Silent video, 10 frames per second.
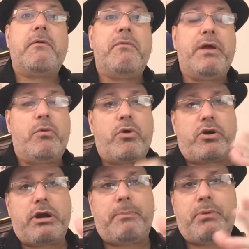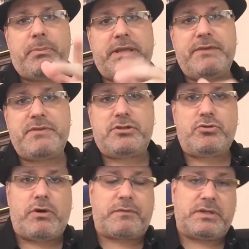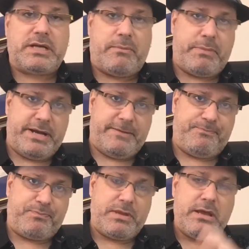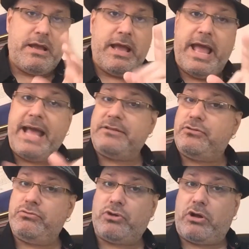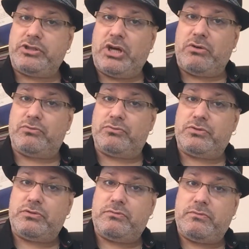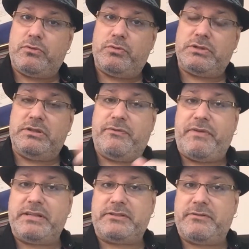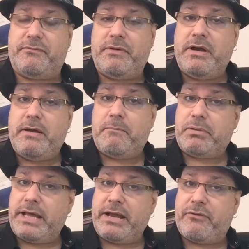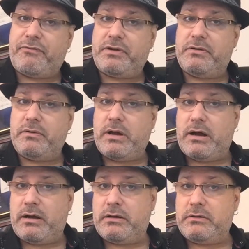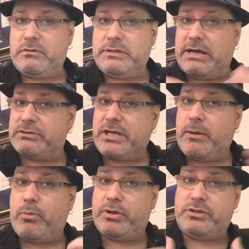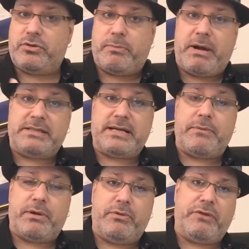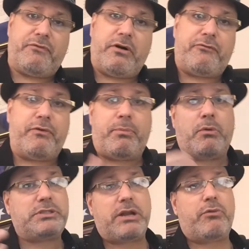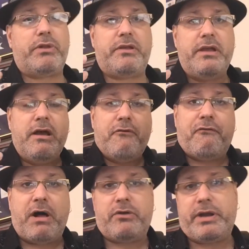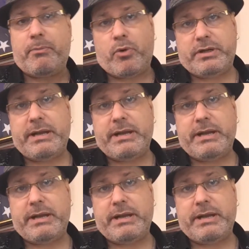There were a couple. I'm going to give you two off the top of my head. Ed Too Tall Jones, who was a defensive player for the Dallas Cowboys during my time when I really followed football, which I don't really follow anymore.